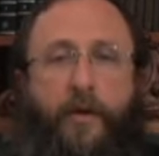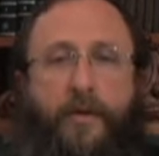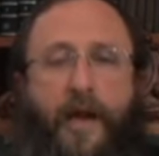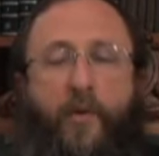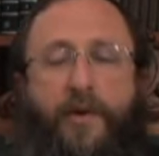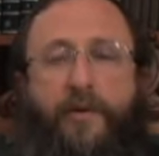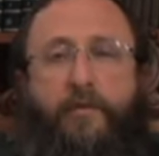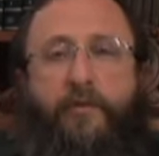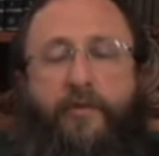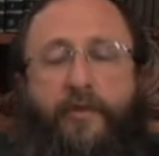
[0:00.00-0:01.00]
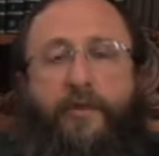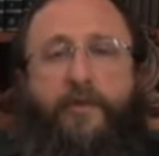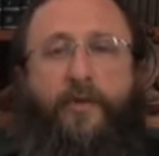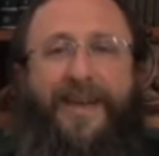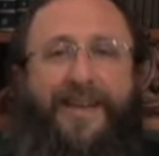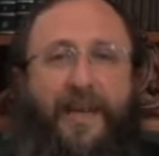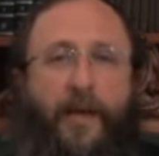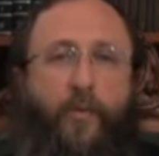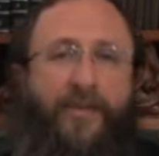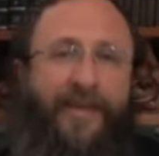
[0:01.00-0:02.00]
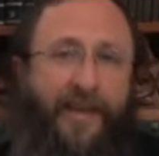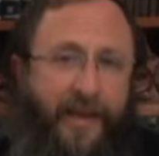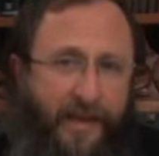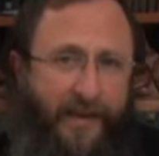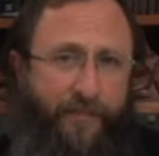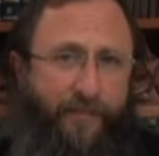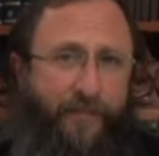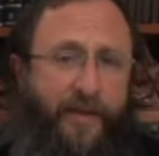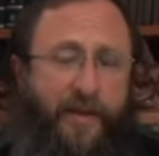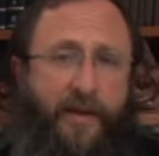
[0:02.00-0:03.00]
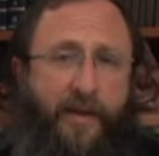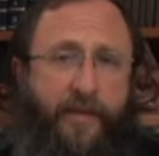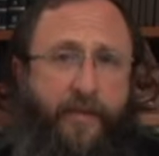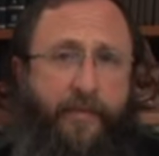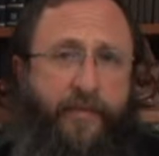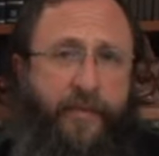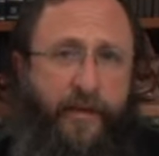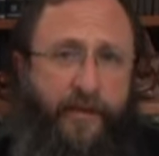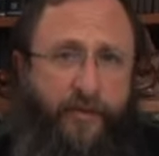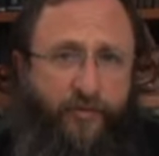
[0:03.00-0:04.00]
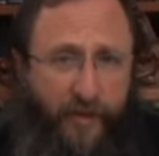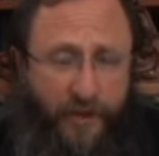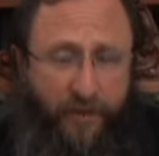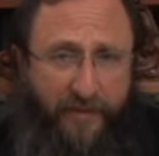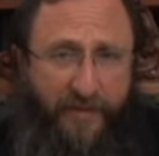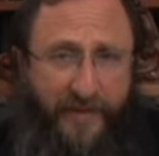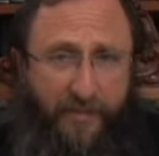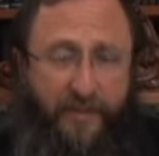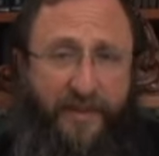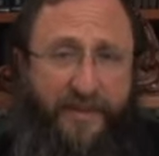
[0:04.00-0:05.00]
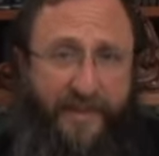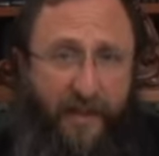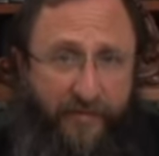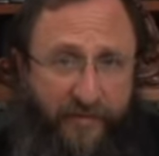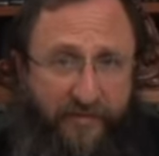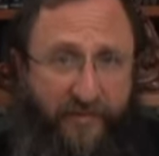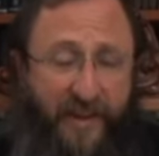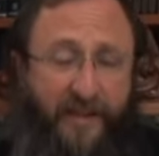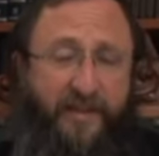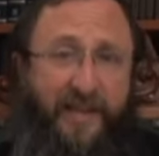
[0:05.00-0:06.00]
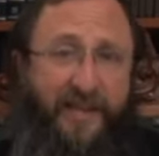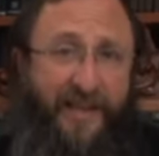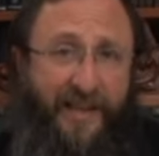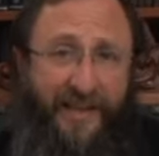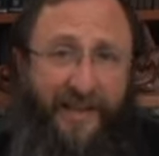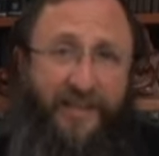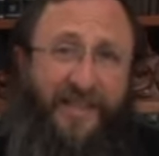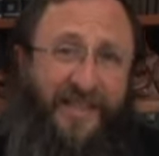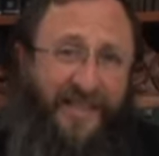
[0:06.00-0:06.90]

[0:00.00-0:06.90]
Now we are referring to a gate within the structure of the temple itself, in fact, that led into the